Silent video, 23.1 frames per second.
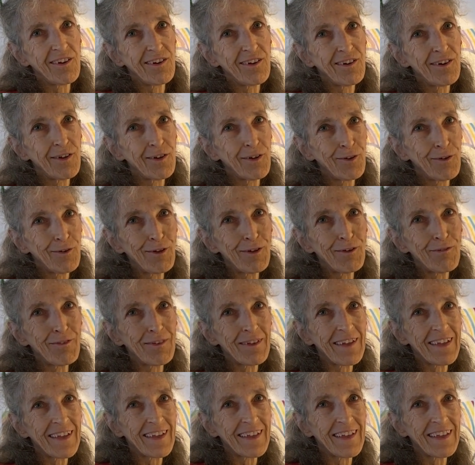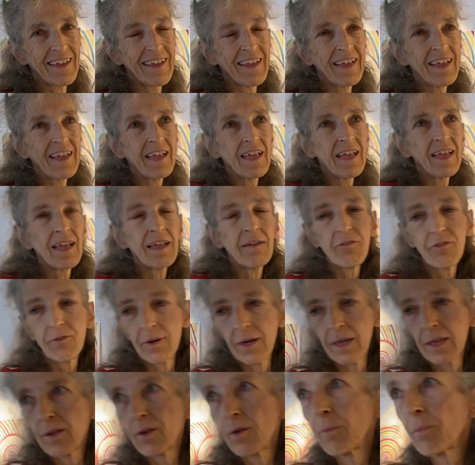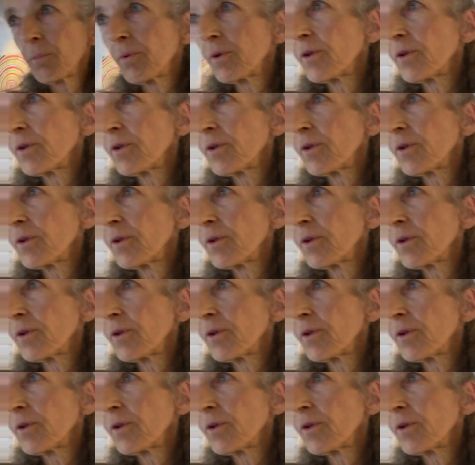on all of that. For example,